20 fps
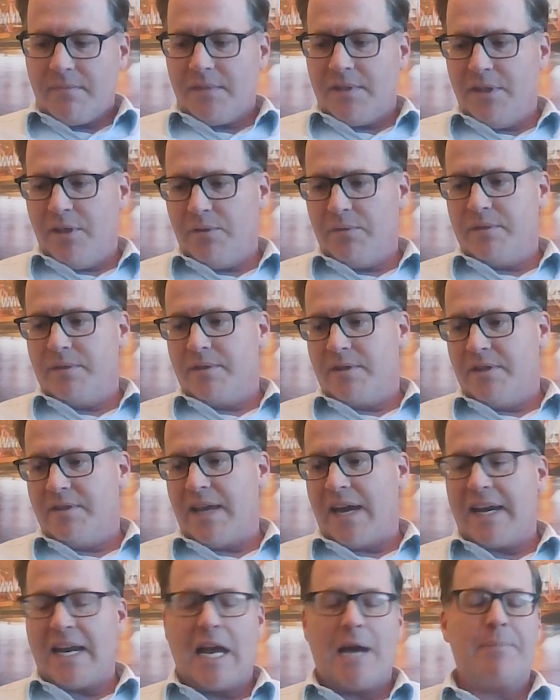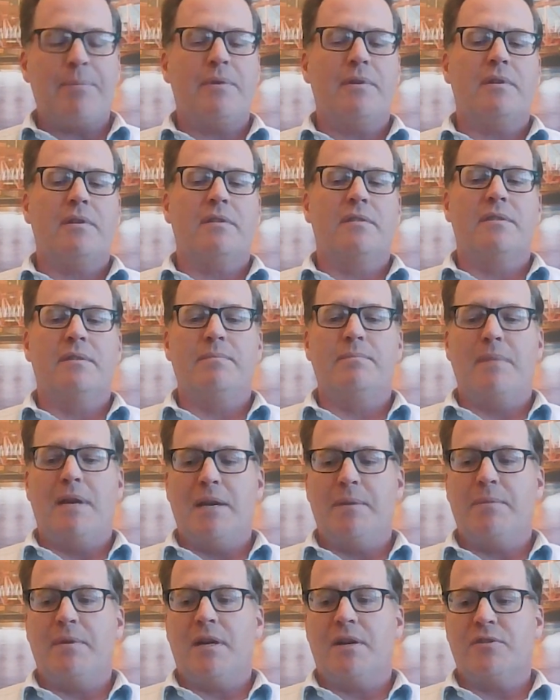Could that happen?
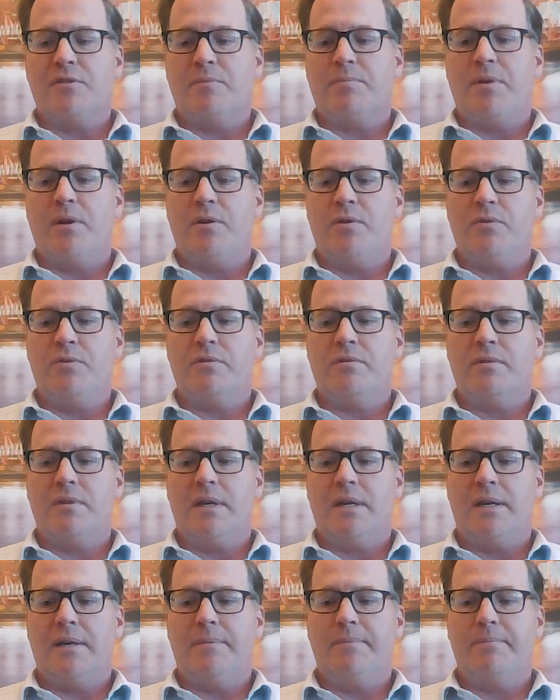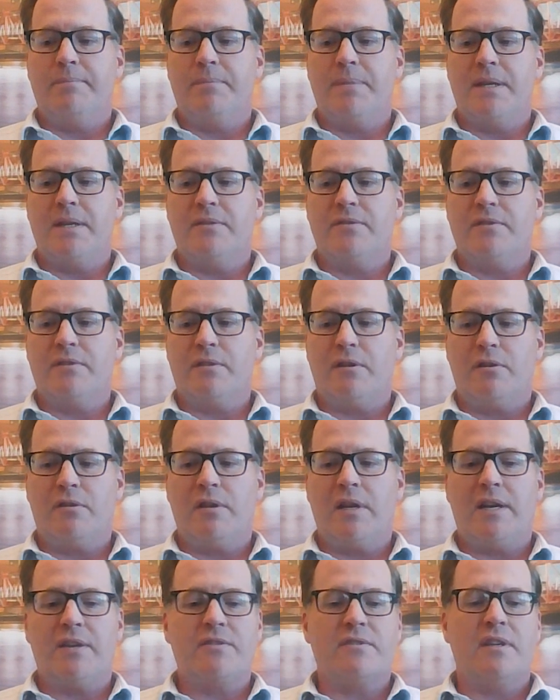Maybe, I suppose, because there are a
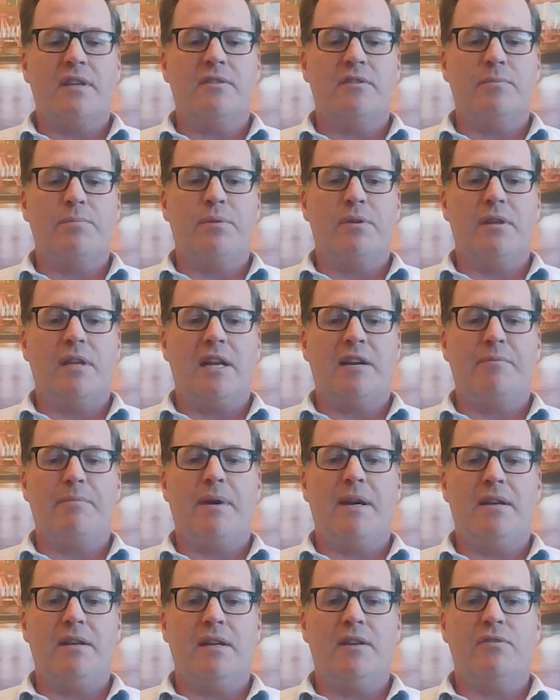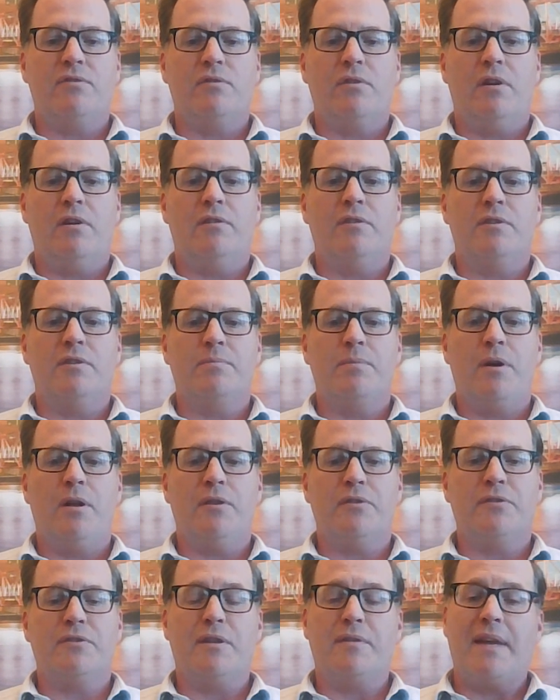lot of states that put a lot of mandates on these
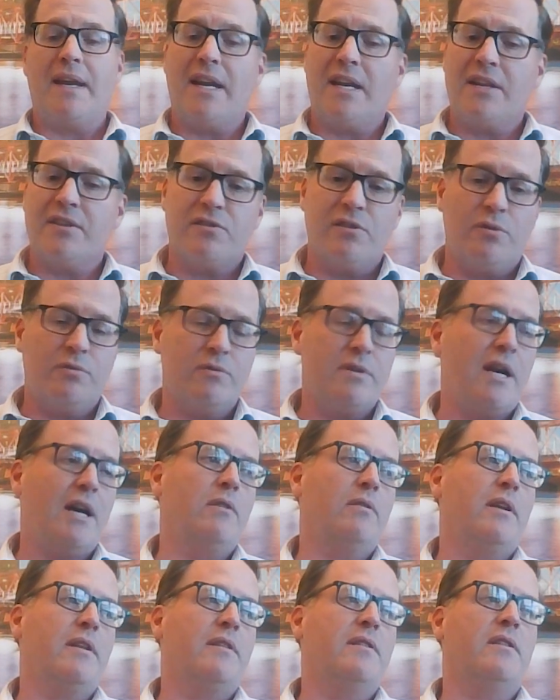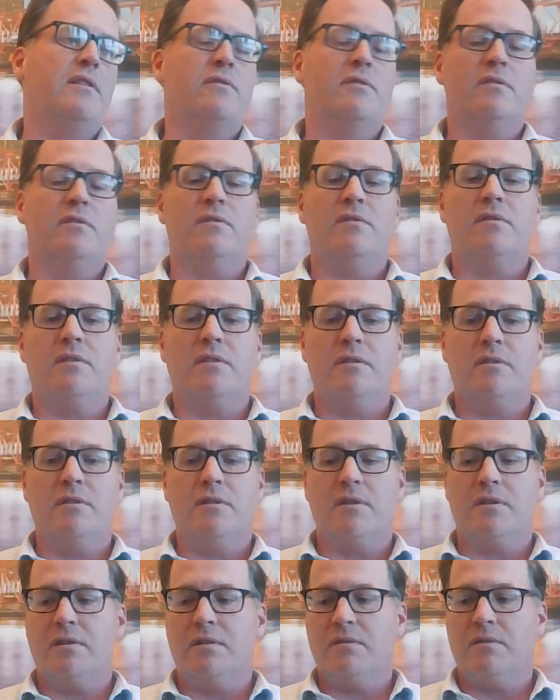policies. Now, that has slowed down, I think, since the
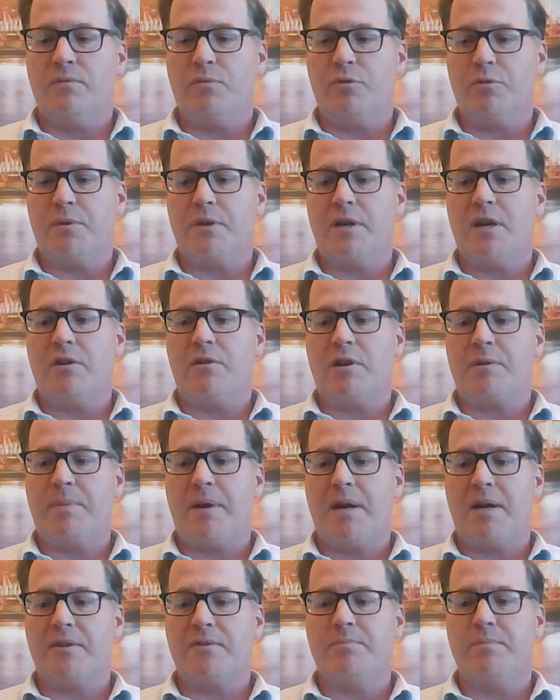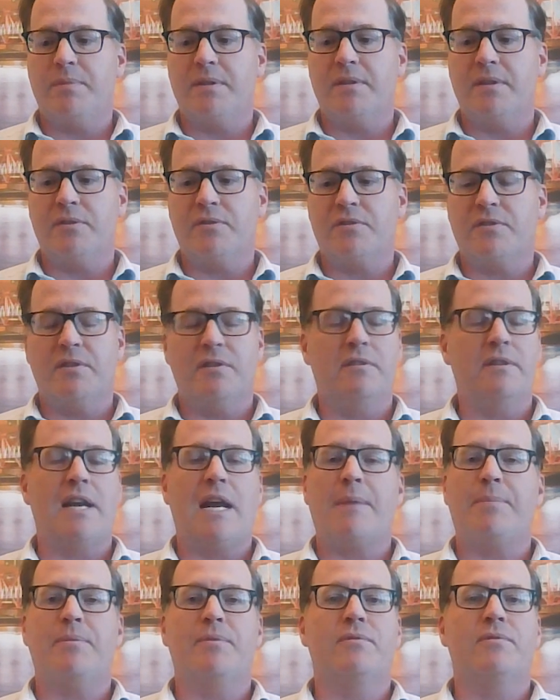Affordable Care Act passed, but there still
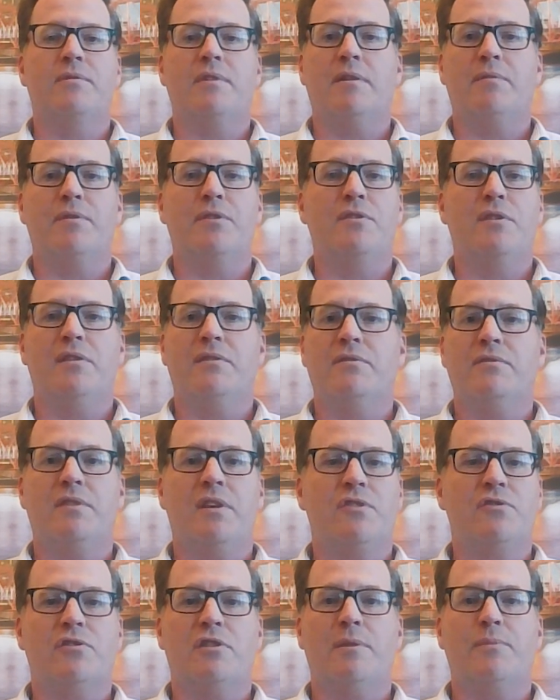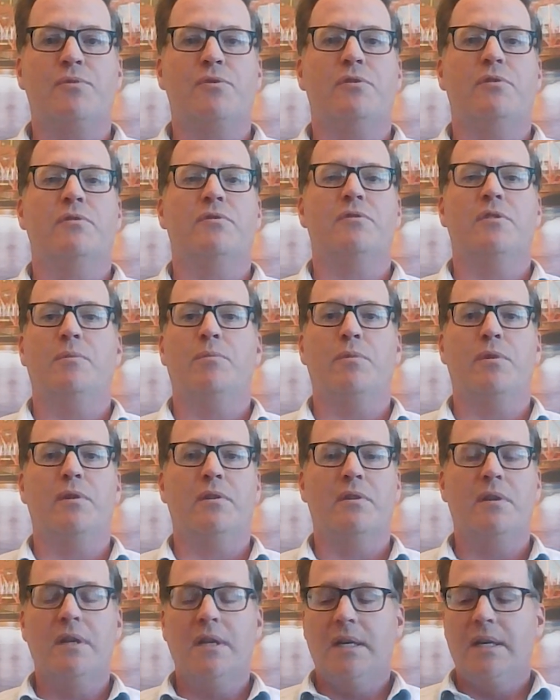happens every session, I'm sure,
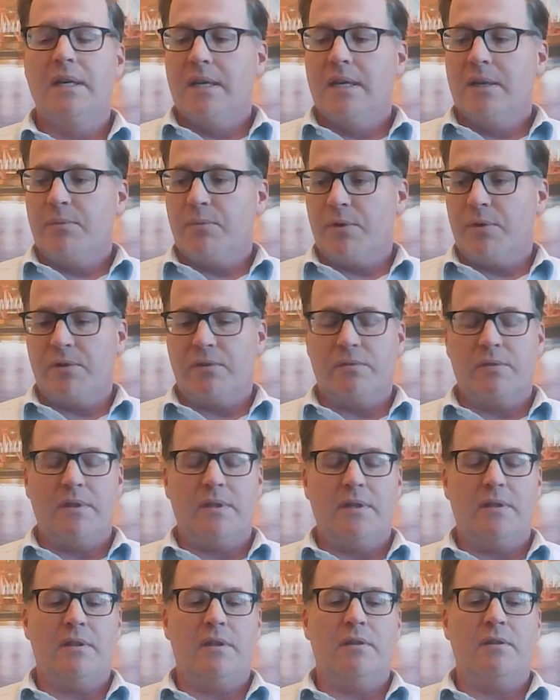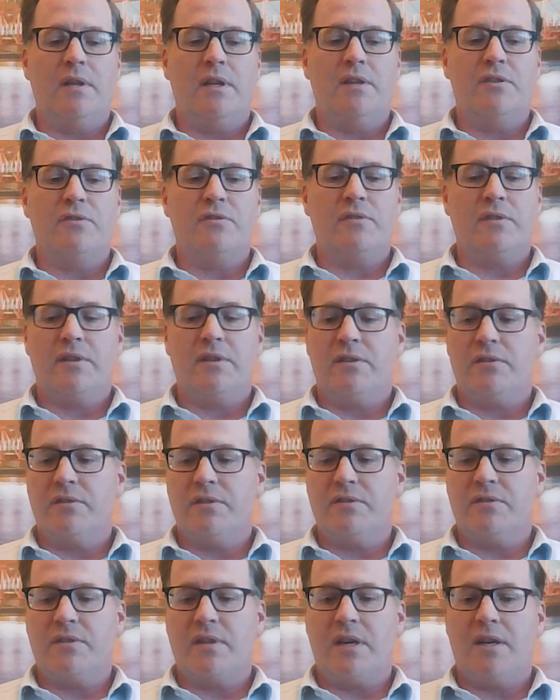somewhere where a legislator
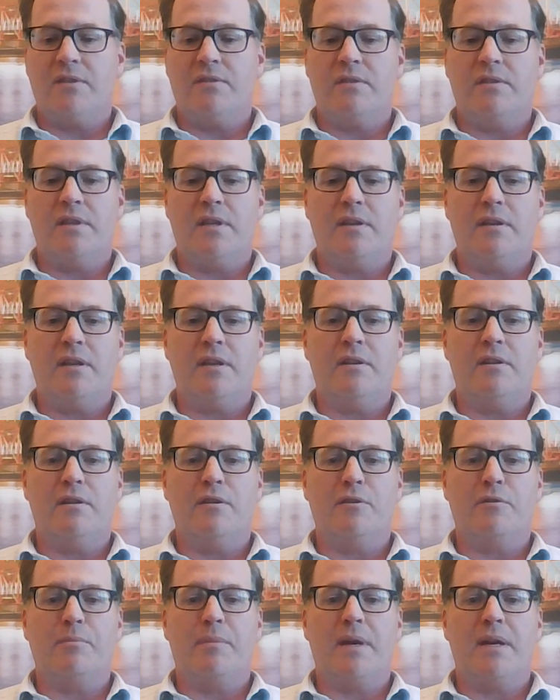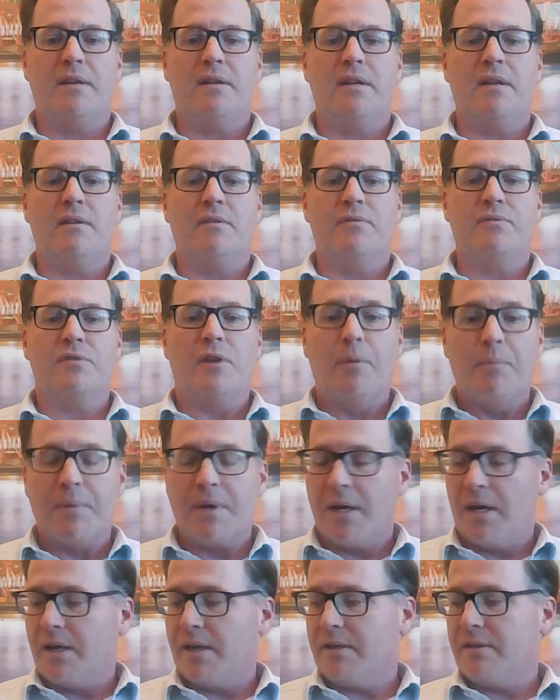decides that they need another mandate of some
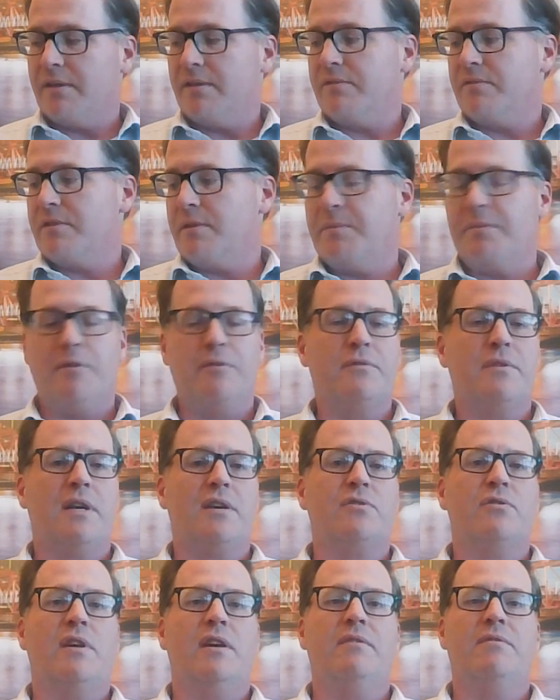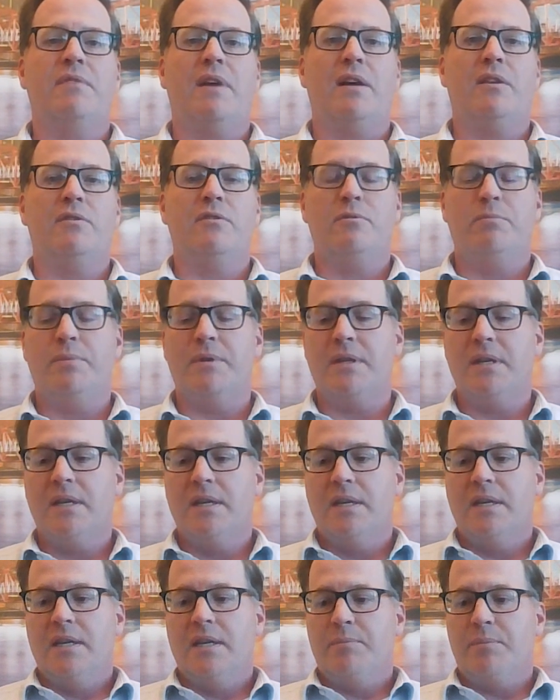kind, and some of those actually have value. But
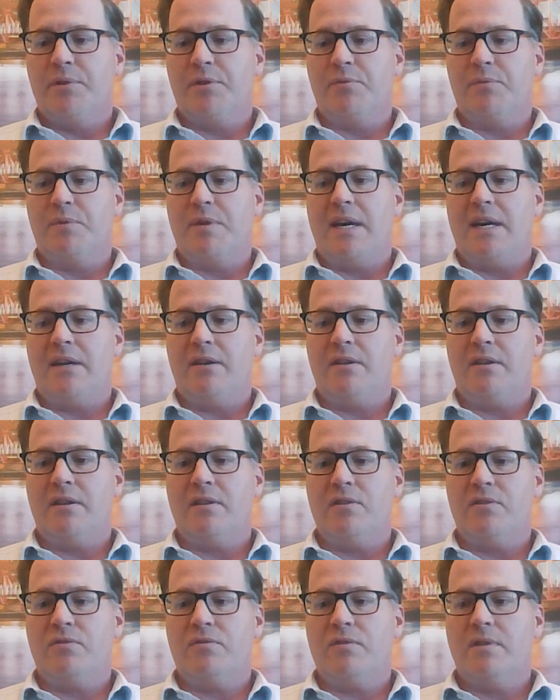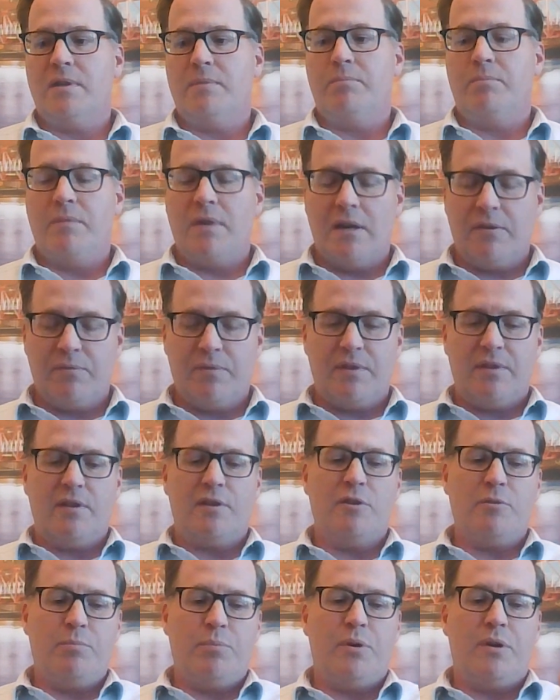the reality is, if
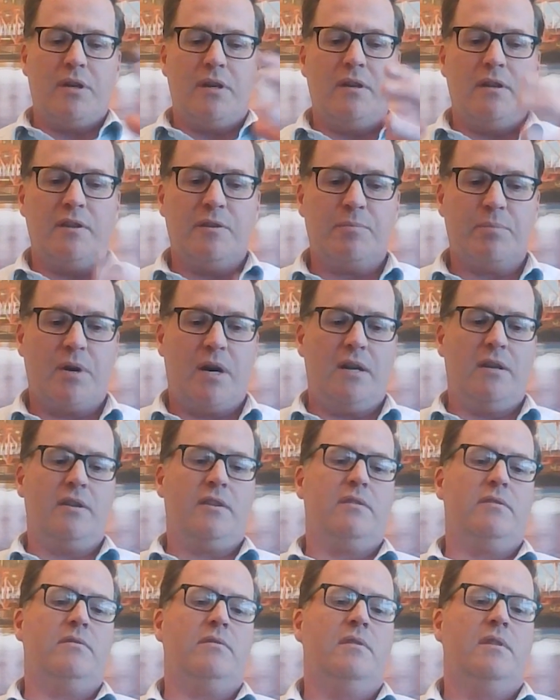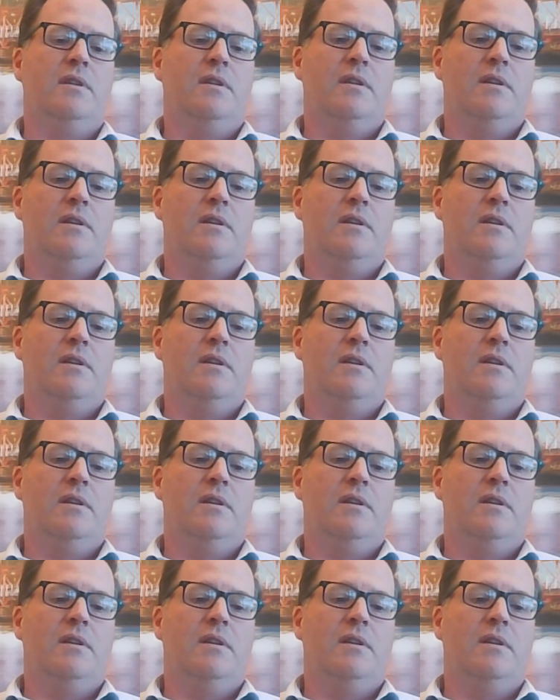everything you put into these products,